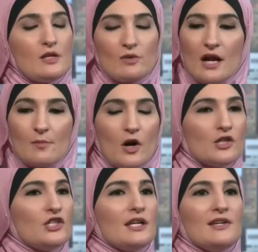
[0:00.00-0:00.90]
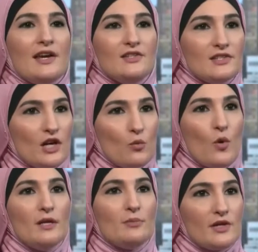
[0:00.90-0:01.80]
We're not marching against
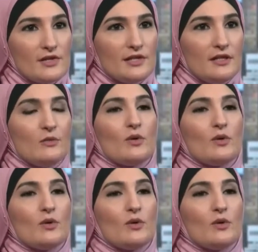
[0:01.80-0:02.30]
one person.